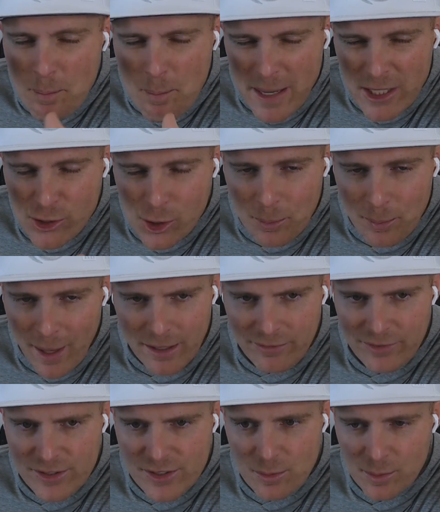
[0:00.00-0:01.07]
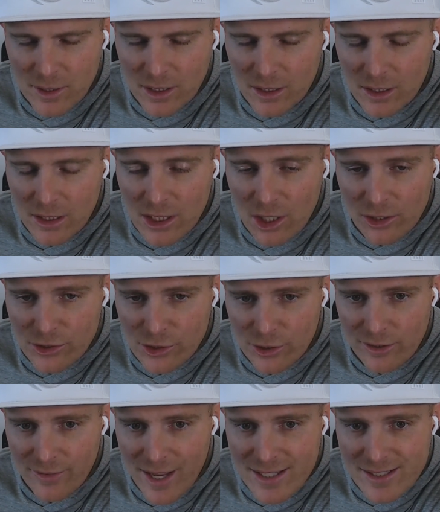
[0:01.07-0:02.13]
major benefits of being in the
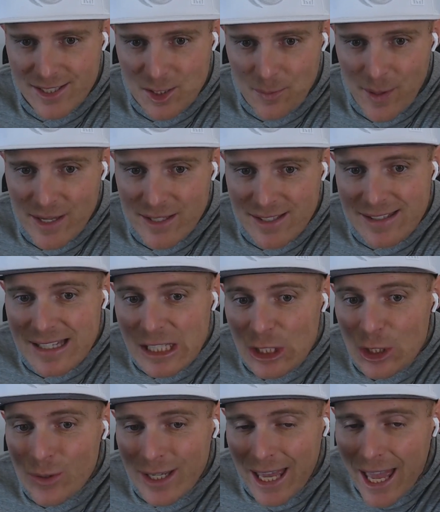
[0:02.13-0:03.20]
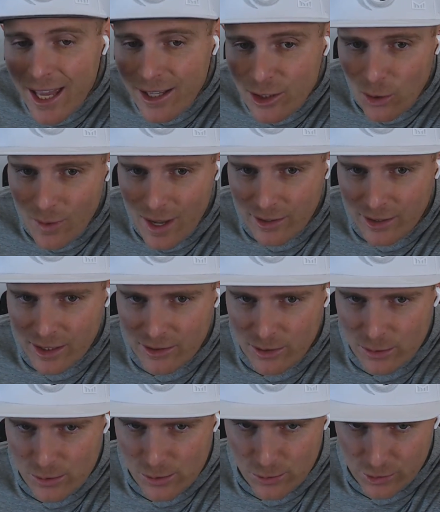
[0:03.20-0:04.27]
alternative asset space is that you can go out and get
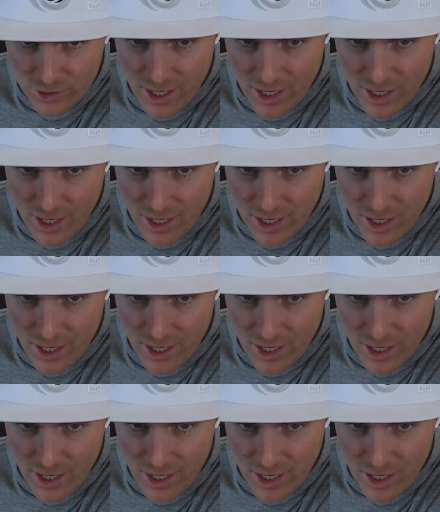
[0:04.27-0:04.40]
those